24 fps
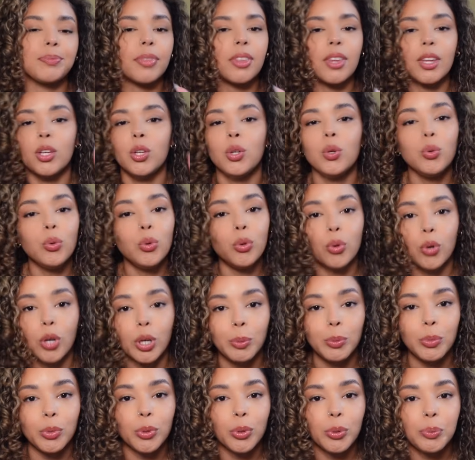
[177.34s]
the new
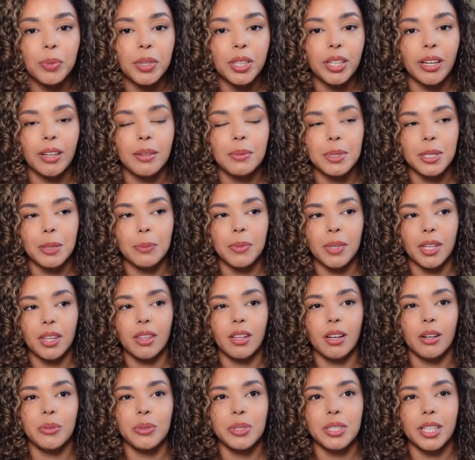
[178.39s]
normal became something
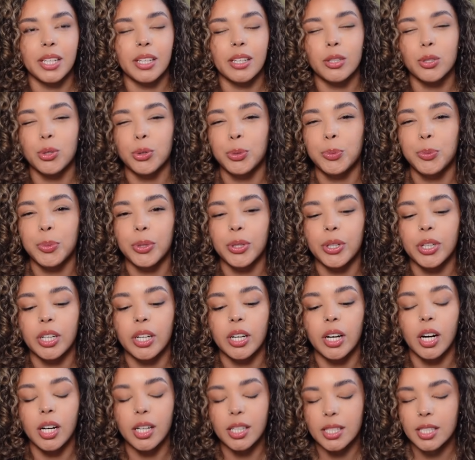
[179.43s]
that was like
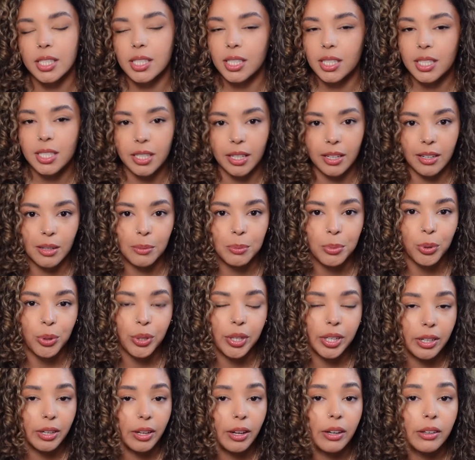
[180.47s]
super unsustainable
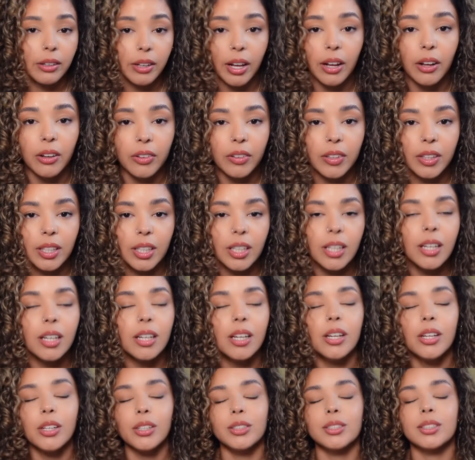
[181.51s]
and unhealthy.
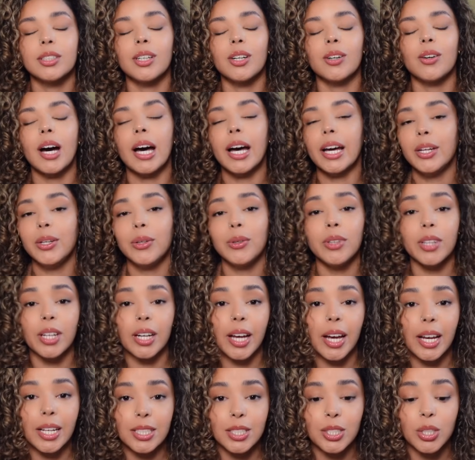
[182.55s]
So I knew that I
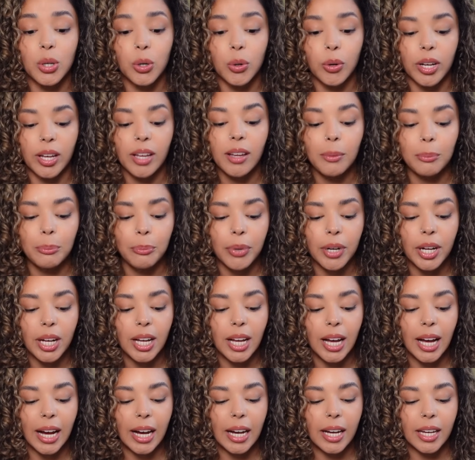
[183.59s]
had to quit,
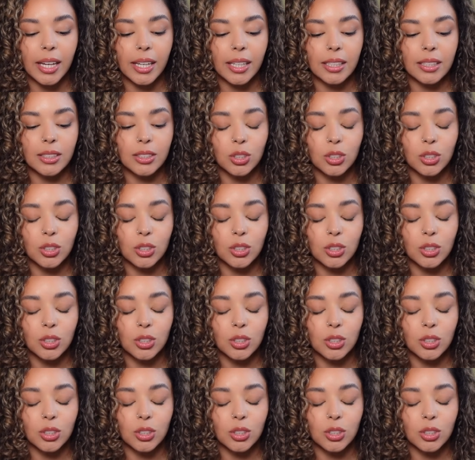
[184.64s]
but I